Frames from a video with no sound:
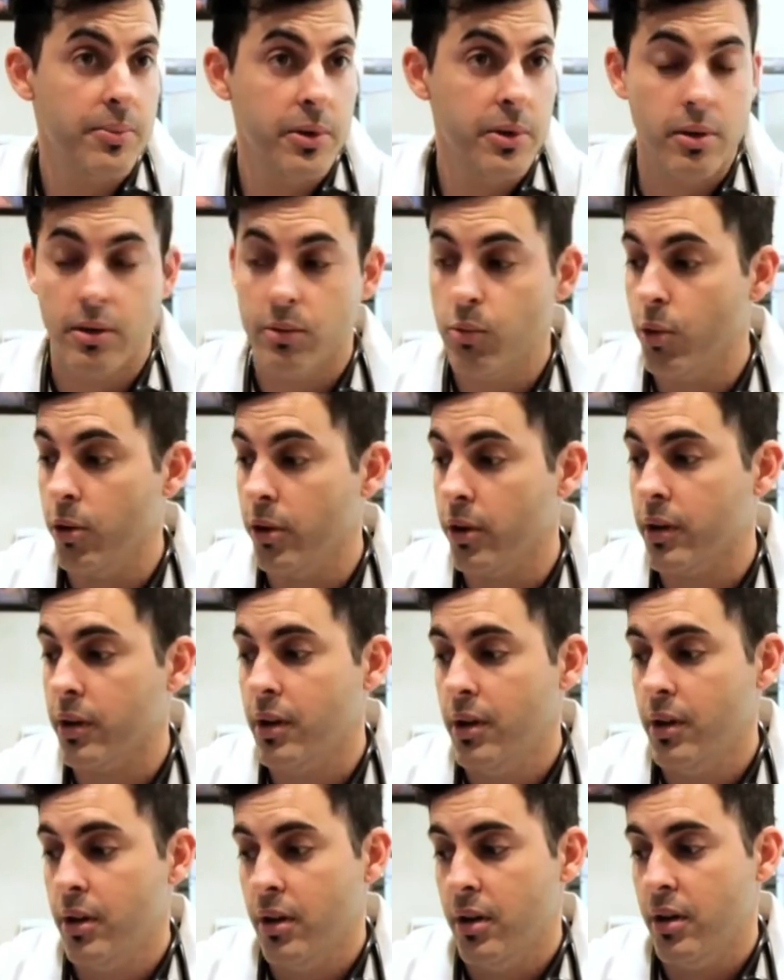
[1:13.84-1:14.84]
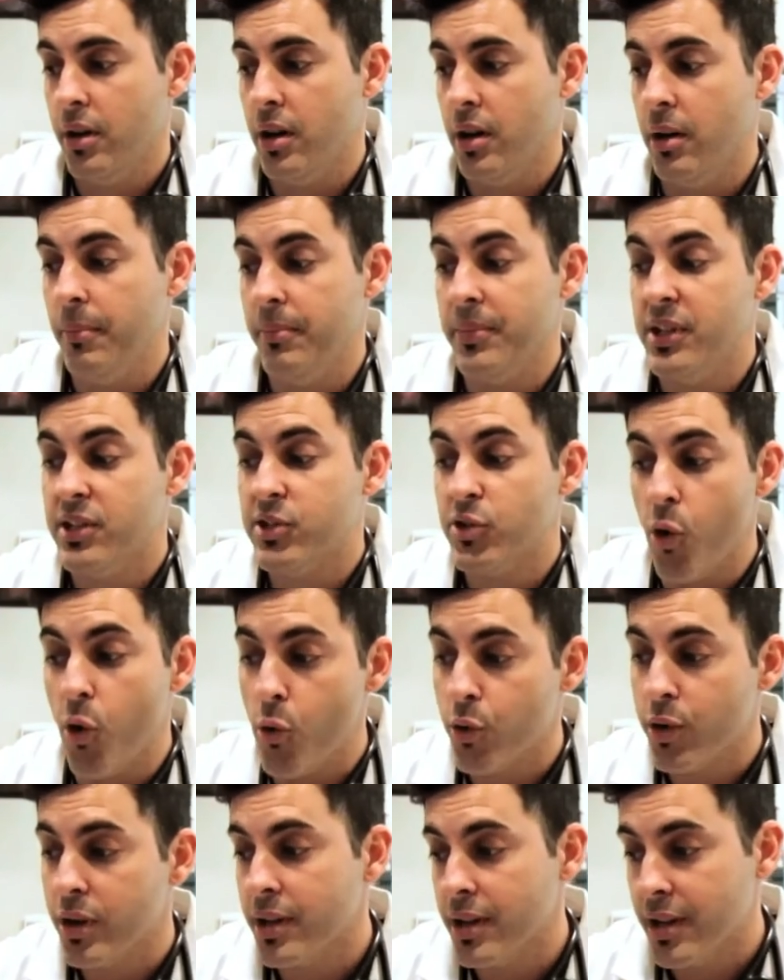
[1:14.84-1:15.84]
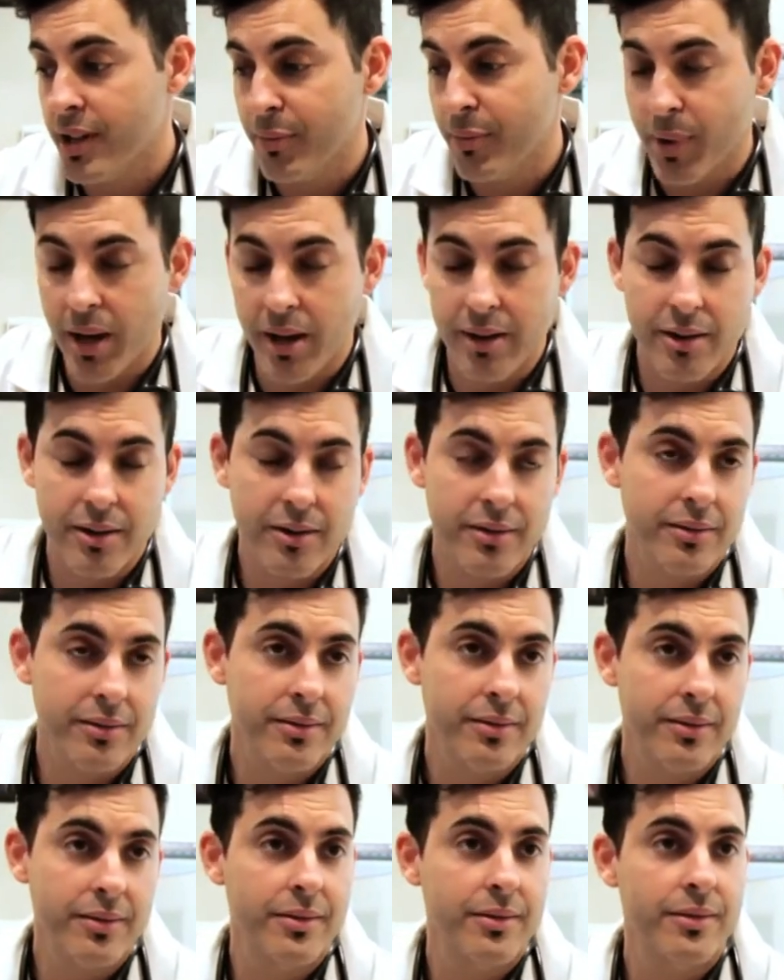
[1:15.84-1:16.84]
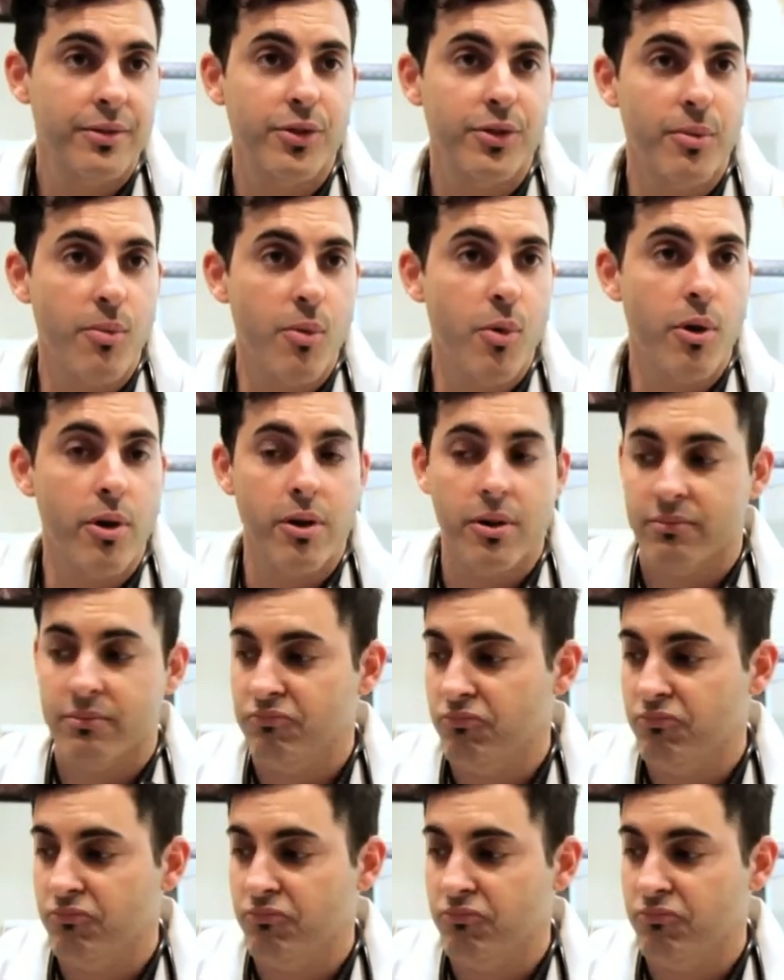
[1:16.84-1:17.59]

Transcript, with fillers: We want you to reach your health and fitness goals. We care